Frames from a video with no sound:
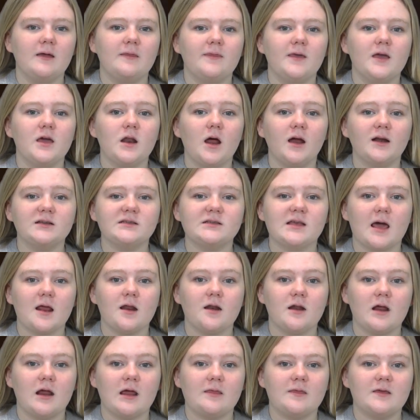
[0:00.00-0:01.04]
Then on
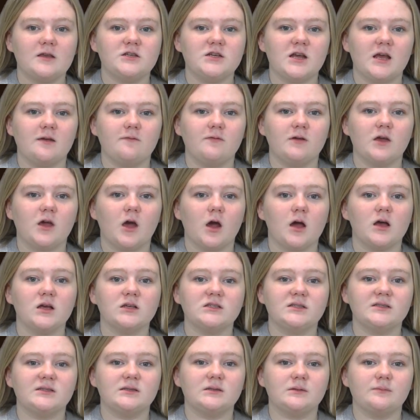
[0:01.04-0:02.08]
Saturday, the JV
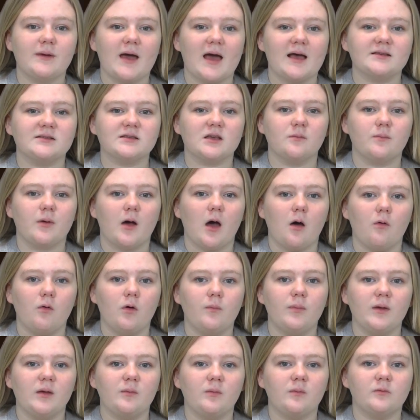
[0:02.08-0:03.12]
girls basketball
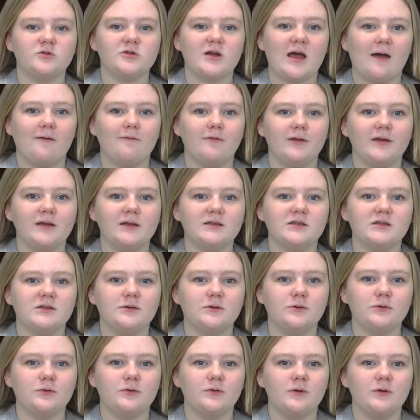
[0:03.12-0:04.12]
will be traveling to